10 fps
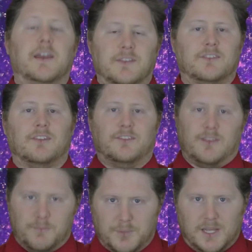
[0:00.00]
and this is
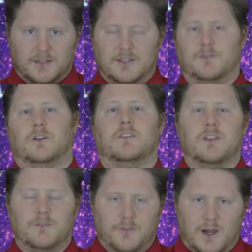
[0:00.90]
the big difference
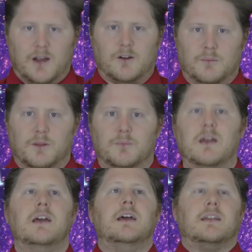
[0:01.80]
in Fire Emblem
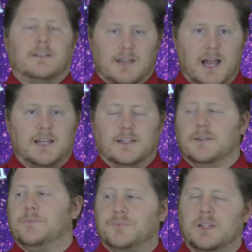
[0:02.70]

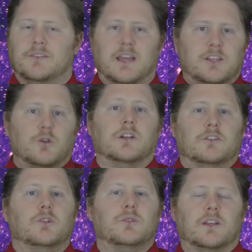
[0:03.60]
Gaiden, is that you can
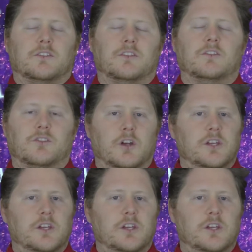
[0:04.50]
do this. So